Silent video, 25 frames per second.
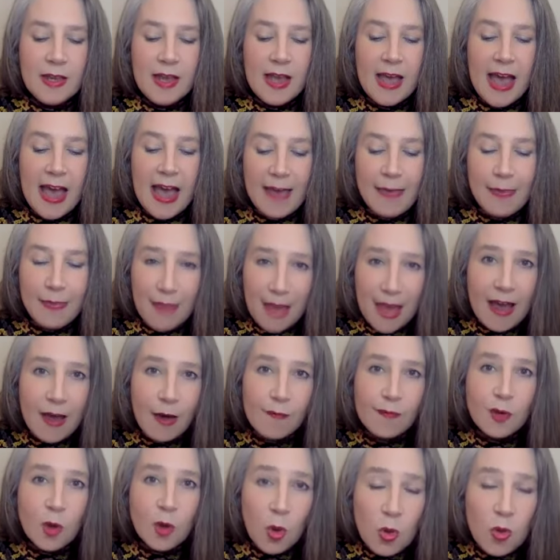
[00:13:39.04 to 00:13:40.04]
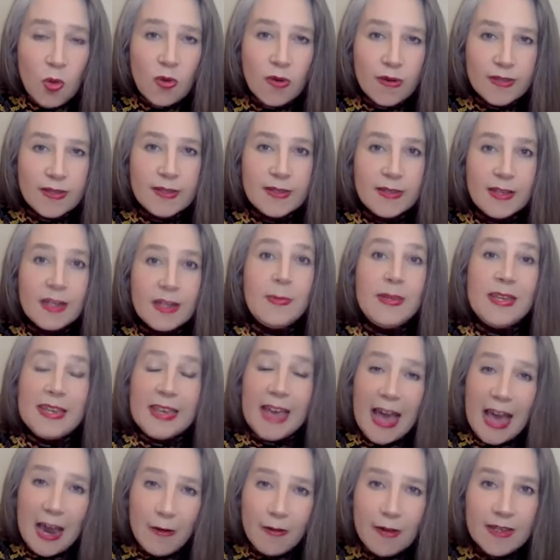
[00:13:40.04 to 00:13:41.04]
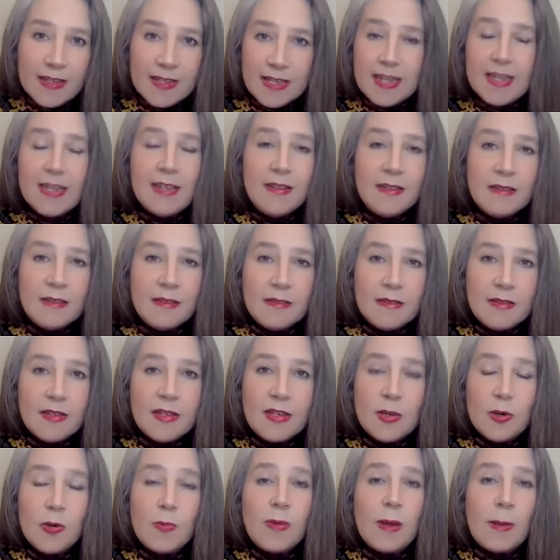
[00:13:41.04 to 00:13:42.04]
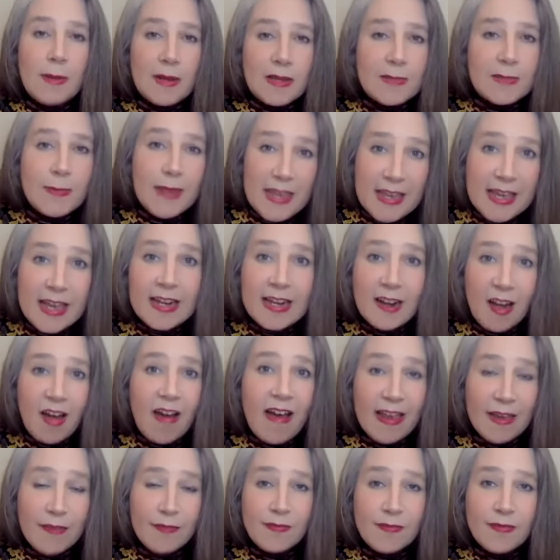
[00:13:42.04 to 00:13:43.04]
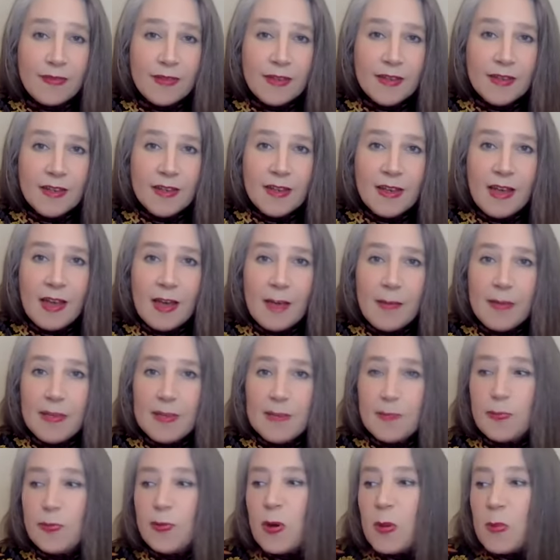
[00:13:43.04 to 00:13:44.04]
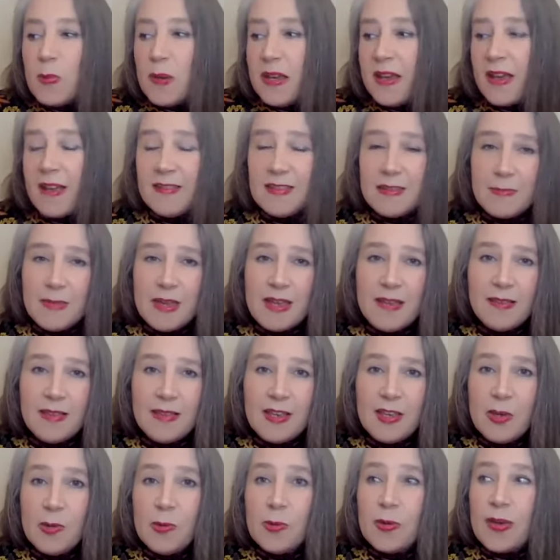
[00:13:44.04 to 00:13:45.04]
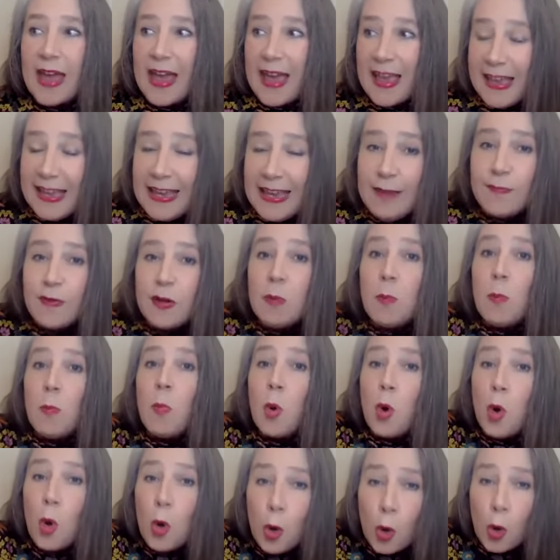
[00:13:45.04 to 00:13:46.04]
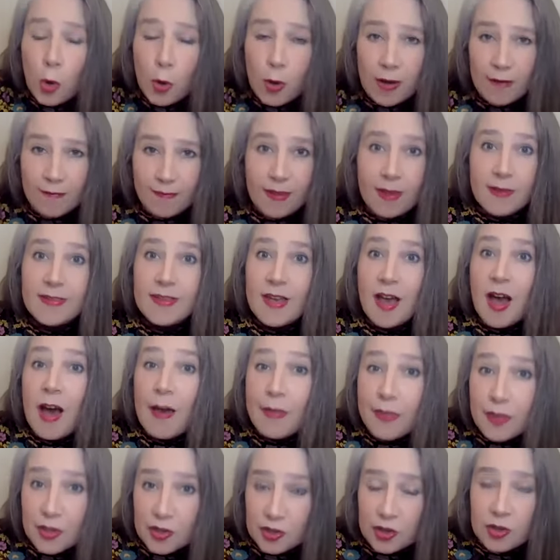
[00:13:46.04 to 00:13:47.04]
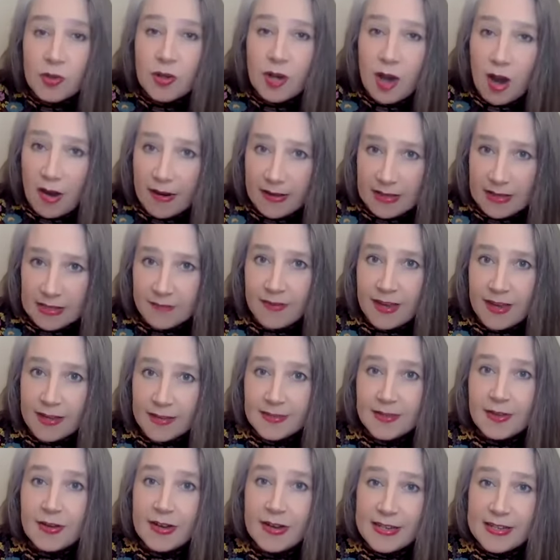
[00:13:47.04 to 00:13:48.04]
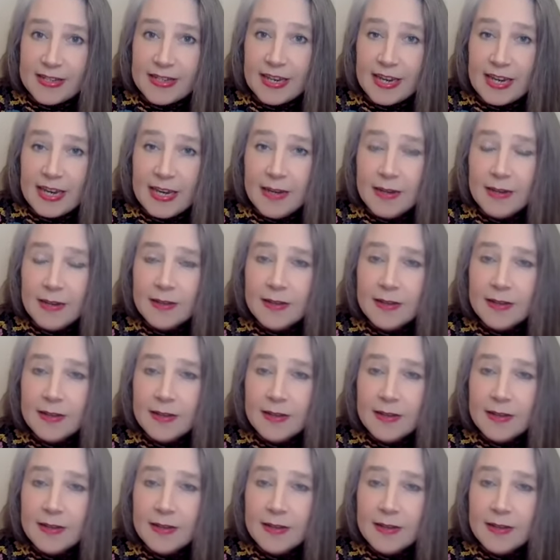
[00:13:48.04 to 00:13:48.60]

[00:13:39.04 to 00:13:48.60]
And that, of course, is going to be carried in to your public speaking life. It's probably going to mean that you'll get even more of those other two kinds of anxiety.